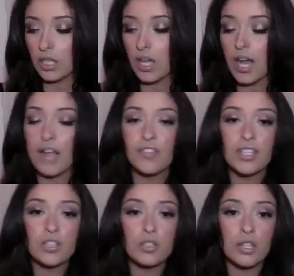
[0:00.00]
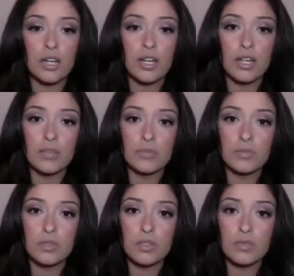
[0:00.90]
I feel like uh,
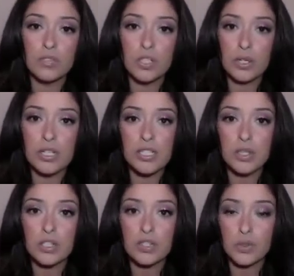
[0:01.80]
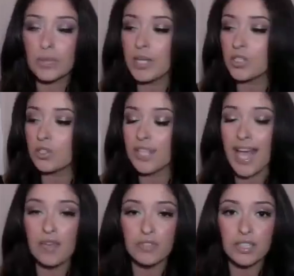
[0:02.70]
Victoria's Secret Dream Angels
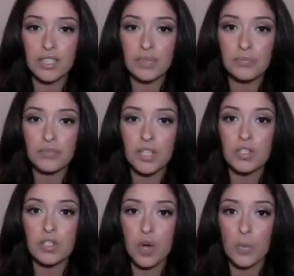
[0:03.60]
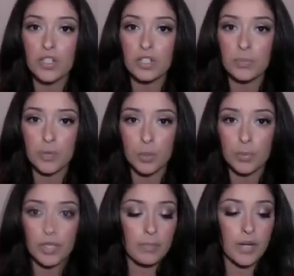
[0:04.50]
Heavenly is so winter
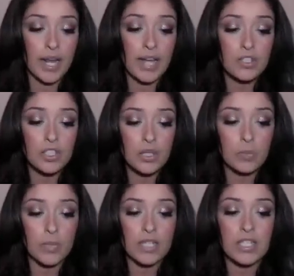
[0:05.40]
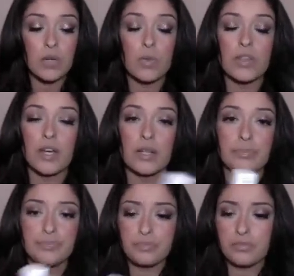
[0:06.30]
appropriate, but I actually mixed it with
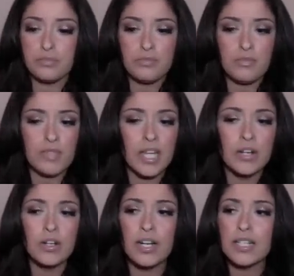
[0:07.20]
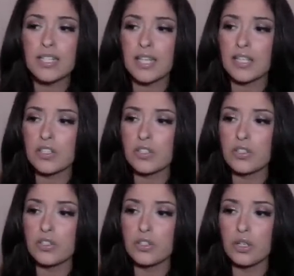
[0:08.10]
um I don't know how to say this,
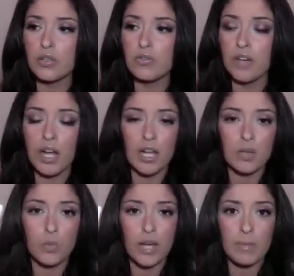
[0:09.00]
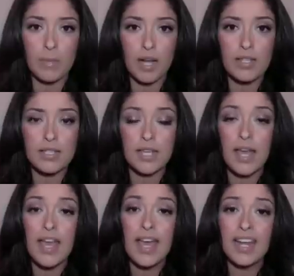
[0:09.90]
Jovan White Musk,
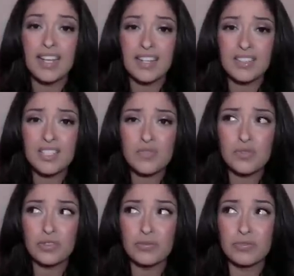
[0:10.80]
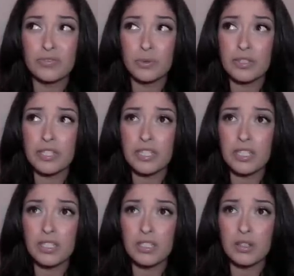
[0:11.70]
and I got this for
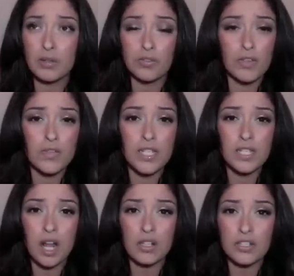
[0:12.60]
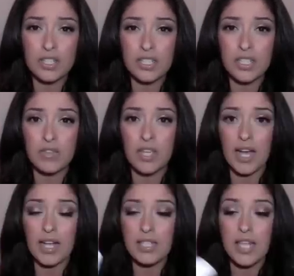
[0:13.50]
14 or $15 at
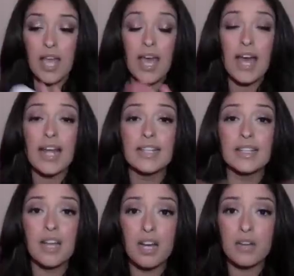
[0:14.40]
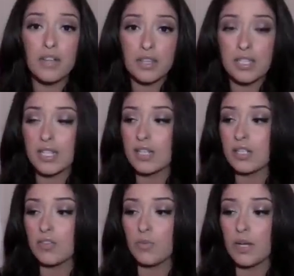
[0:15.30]
CVS. And I love the scent
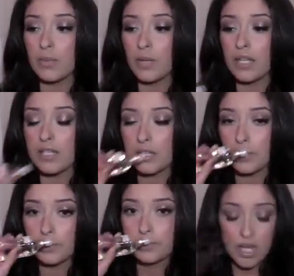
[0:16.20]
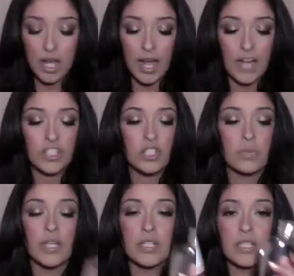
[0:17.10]
of white musk. I just
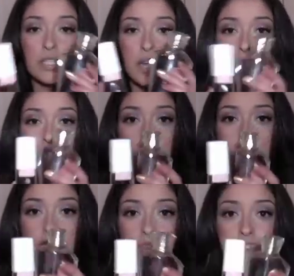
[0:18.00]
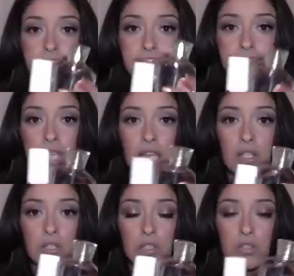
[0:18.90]
mix um,
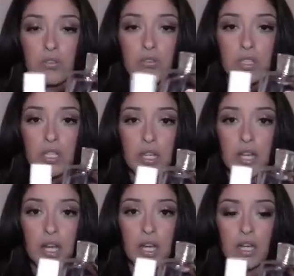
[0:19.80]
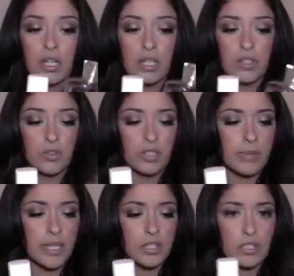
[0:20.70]
Angels, Dream
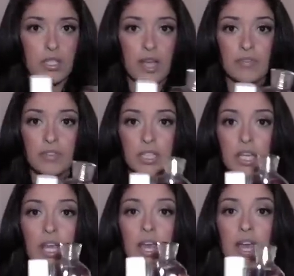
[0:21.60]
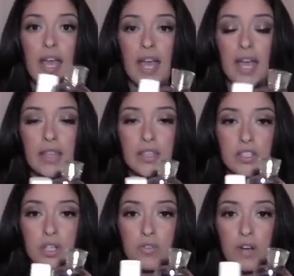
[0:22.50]
Angels, Heavenly, and the
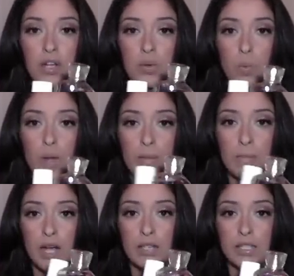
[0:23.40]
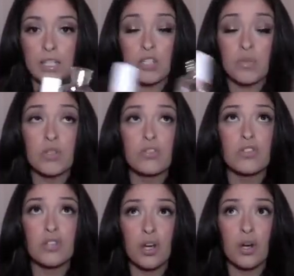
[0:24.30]
Jovan White Musk. And it smells
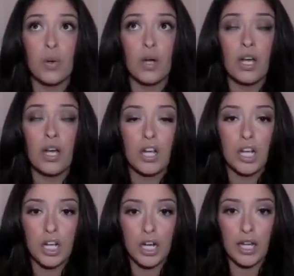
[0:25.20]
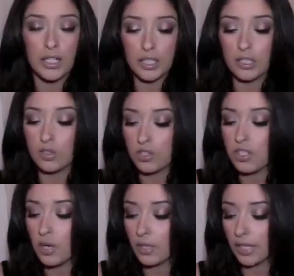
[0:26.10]
so good. Like,
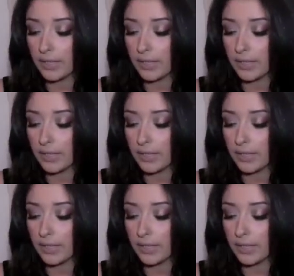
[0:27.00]
so good.